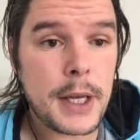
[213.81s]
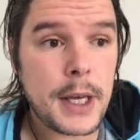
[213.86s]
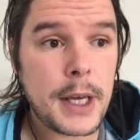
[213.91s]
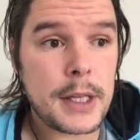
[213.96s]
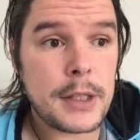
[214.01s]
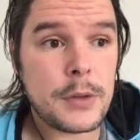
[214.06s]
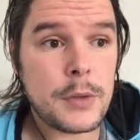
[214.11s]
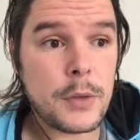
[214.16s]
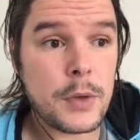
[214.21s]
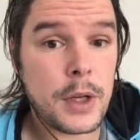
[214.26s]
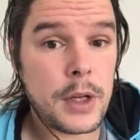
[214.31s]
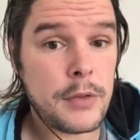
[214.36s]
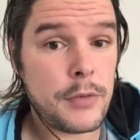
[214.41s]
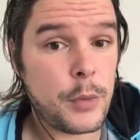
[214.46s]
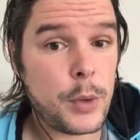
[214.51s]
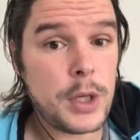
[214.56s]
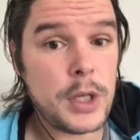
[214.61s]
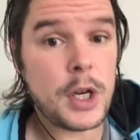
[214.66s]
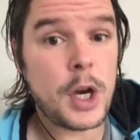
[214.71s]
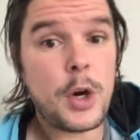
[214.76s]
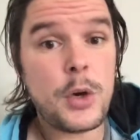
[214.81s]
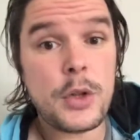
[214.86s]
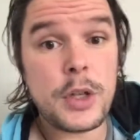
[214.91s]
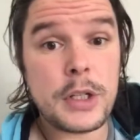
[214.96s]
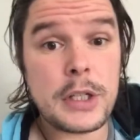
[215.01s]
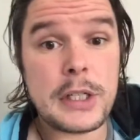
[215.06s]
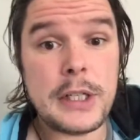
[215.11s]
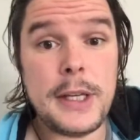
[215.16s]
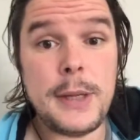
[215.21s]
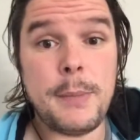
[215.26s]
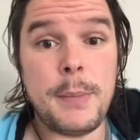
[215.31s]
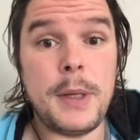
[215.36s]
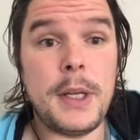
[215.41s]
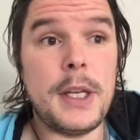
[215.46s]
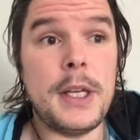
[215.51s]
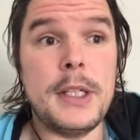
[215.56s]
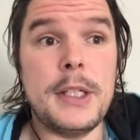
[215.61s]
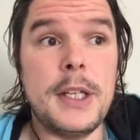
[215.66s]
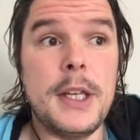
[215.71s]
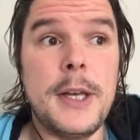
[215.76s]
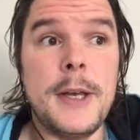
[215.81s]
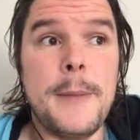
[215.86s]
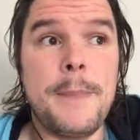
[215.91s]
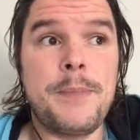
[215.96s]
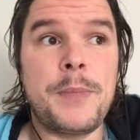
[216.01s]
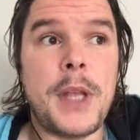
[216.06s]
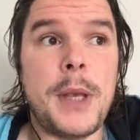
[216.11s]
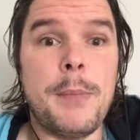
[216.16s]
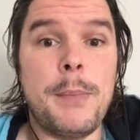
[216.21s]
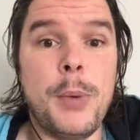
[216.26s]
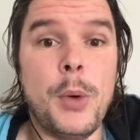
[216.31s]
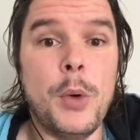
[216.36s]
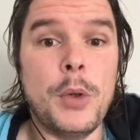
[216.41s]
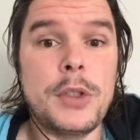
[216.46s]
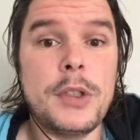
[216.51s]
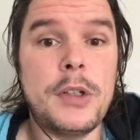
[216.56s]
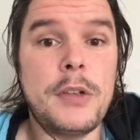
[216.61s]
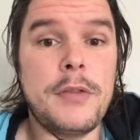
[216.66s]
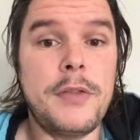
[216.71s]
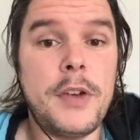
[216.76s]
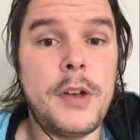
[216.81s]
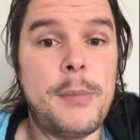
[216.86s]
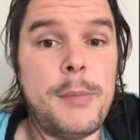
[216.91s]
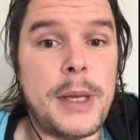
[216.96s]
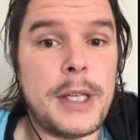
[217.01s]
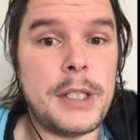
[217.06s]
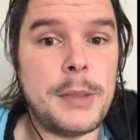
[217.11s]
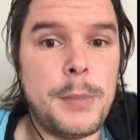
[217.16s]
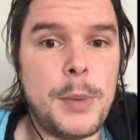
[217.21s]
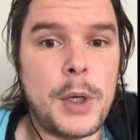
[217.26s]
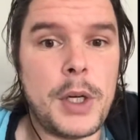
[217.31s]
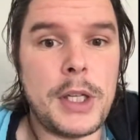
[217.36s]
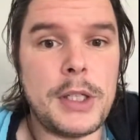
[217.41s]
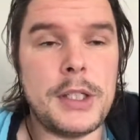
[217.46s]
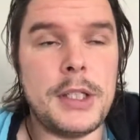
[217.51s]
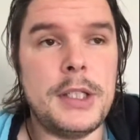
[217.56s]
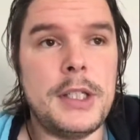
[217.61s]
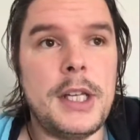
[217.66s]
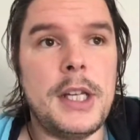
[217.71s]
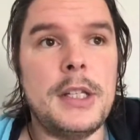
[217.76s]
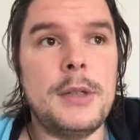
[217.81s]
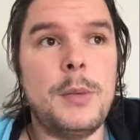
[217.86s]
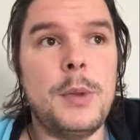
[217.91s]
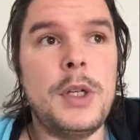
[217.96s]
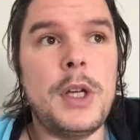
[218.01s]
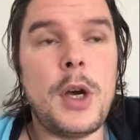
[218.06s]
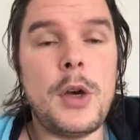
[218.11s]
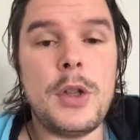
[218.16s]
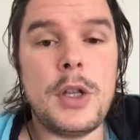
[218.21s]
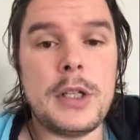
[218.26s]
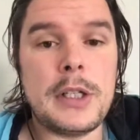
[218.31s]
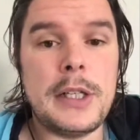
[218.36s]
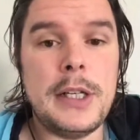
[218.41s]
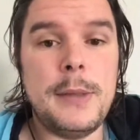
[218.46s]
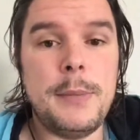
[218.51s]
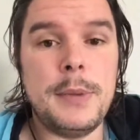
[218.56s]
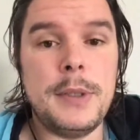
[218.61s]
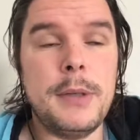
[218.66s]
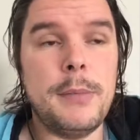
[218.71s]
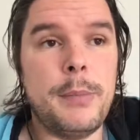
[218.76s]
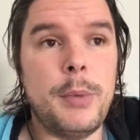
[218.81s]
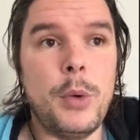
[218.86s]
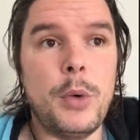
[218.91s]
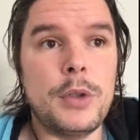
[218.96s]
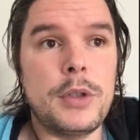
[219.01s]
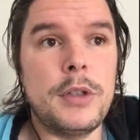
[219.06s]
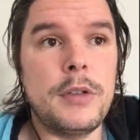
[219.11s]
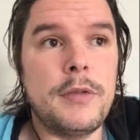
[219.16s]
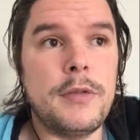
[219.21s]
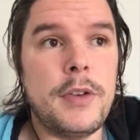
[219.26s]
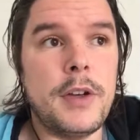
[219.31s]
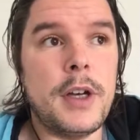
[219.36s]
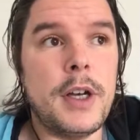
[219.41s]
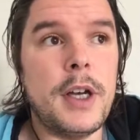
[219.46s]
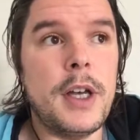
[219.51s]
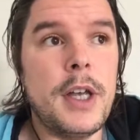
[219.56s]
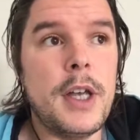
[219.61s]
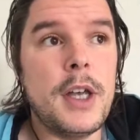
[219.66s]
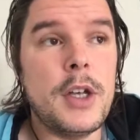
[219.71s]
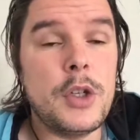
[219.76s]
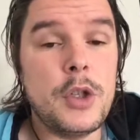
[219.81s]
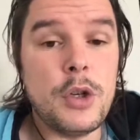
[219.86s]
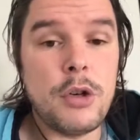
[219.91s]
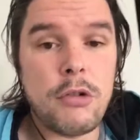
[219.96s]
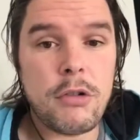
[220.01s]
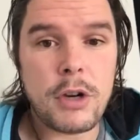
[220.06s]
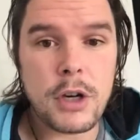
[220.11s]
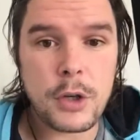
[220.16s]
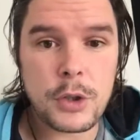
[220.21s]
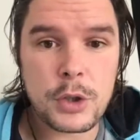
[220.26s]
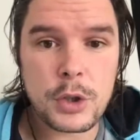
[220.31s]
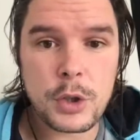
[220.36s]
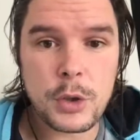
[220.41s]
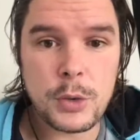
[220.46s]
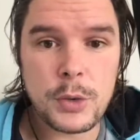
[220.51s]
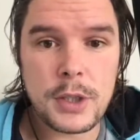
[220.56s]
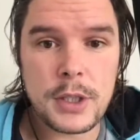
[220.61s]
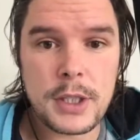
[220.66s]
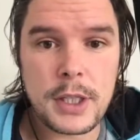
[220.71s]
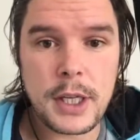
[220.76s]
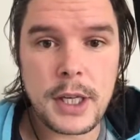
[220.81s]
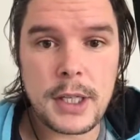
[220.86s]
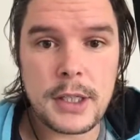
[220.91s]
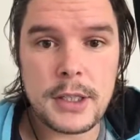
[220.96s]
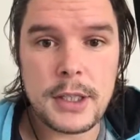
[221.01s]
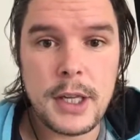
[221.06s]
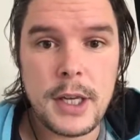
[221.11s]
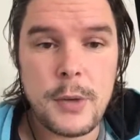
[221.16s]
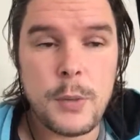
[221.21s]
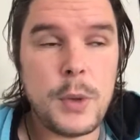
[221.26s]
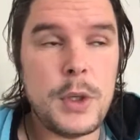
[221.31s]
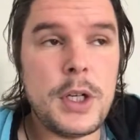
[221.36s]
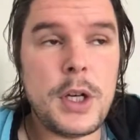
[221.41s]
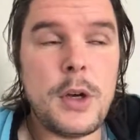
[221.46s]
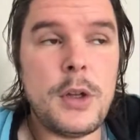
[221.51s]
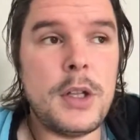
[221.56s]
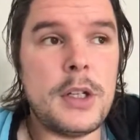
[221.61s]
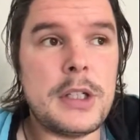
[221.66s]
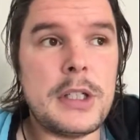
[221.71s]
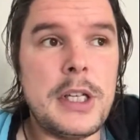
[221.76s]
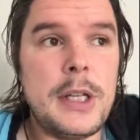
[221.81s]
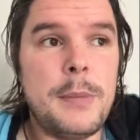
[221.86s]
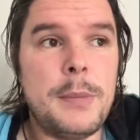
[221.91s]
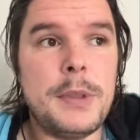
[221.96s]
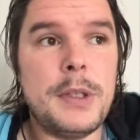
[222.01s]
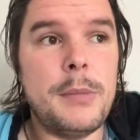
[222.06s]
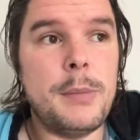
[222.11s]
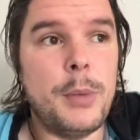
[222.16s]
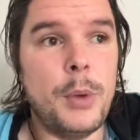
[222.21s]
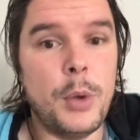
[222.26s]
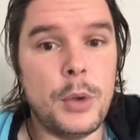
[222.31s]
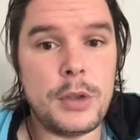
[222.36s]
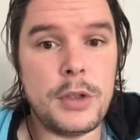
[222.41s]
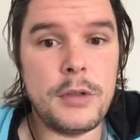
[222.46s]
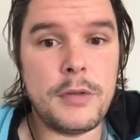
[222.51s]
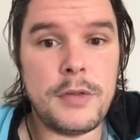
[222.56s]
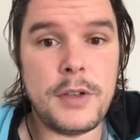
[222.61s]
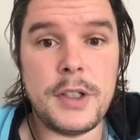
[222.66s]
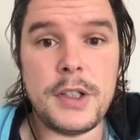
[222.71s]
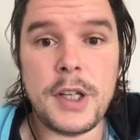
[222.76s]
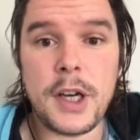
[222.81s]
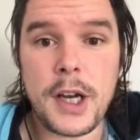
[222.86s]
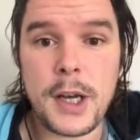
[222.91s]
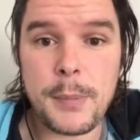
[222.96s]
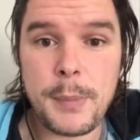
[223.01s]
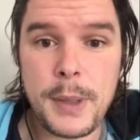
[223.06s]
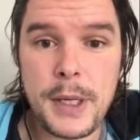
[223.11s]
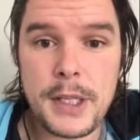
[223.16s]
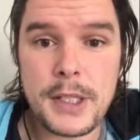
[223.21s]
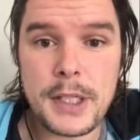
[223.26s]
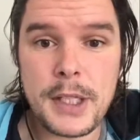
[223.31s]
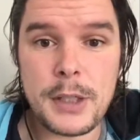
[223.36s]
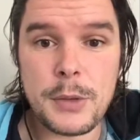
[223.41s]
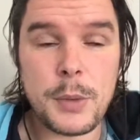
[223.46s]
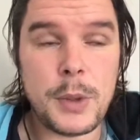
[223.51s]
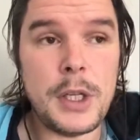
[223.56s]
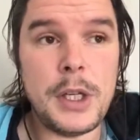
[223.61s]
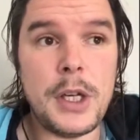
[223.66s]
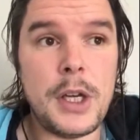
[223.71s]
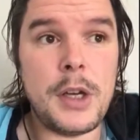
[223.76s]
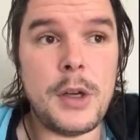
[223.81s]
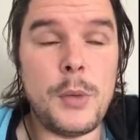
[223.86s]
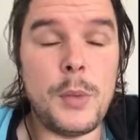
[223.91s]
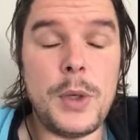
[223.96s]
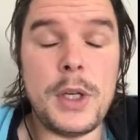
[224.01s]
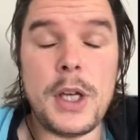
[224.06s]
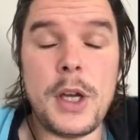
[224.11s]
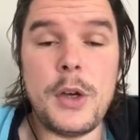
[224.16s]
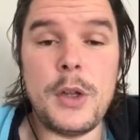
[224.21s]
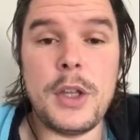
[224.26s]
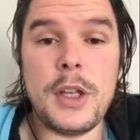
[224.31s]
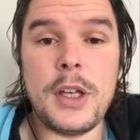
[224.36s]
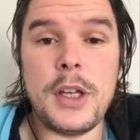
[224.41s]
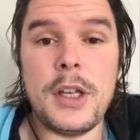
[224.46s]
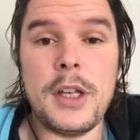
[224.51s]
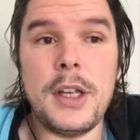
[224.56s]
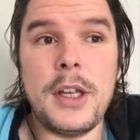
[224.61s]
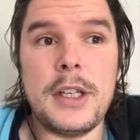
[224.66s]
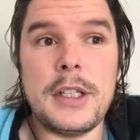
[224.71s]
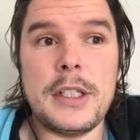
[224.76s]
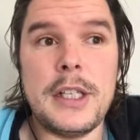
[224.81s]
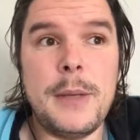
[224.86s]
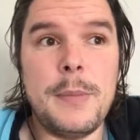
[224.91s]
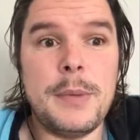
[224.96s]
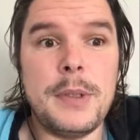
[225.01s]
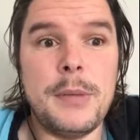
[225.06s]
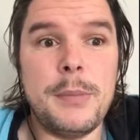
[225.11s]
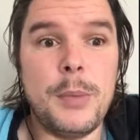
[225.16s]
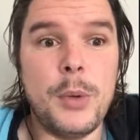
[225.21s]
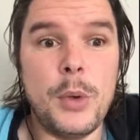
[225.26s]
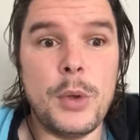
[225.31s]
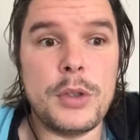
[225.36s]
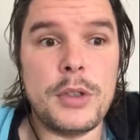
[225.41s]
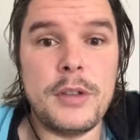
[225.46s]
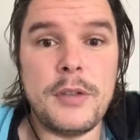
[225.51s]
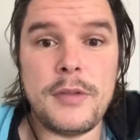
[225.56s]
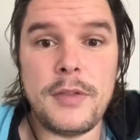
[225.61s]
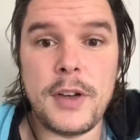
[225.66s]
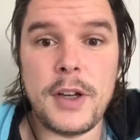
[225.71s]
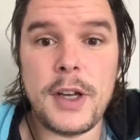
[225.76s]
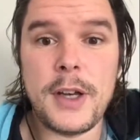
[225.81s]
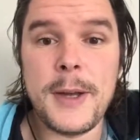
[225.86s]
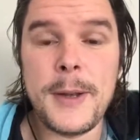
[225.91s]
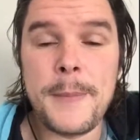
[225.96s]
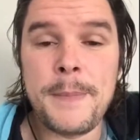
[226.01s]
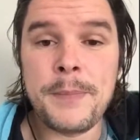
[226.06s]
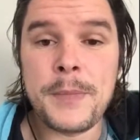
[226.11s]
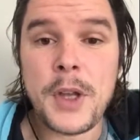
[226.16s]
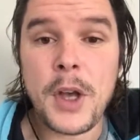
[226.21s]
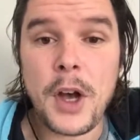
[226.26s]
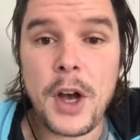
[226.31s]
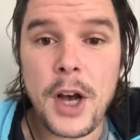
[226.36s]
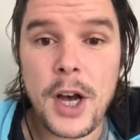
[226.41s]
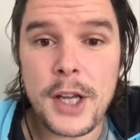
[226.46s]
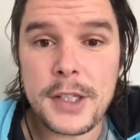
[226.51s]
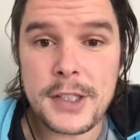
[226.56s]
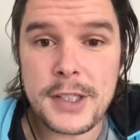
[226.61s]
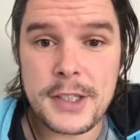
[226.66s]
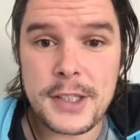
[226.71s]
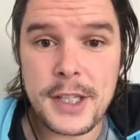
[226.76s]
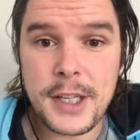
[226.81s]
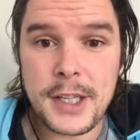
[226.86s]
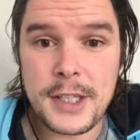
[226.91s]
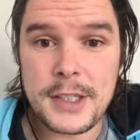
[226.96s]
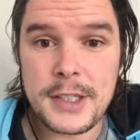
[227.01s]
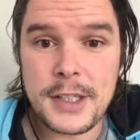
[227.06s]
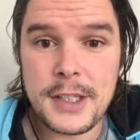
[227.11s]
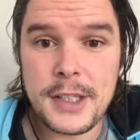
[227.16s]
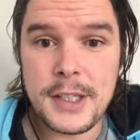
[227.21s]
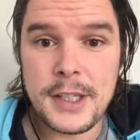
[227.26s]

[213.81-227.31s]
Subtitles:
And if we know that sleeping is important for metabolic disease, we know that sleep is important for neurological disease, we know that sleep is important for diabetes, we know that sleep is important for heart disease.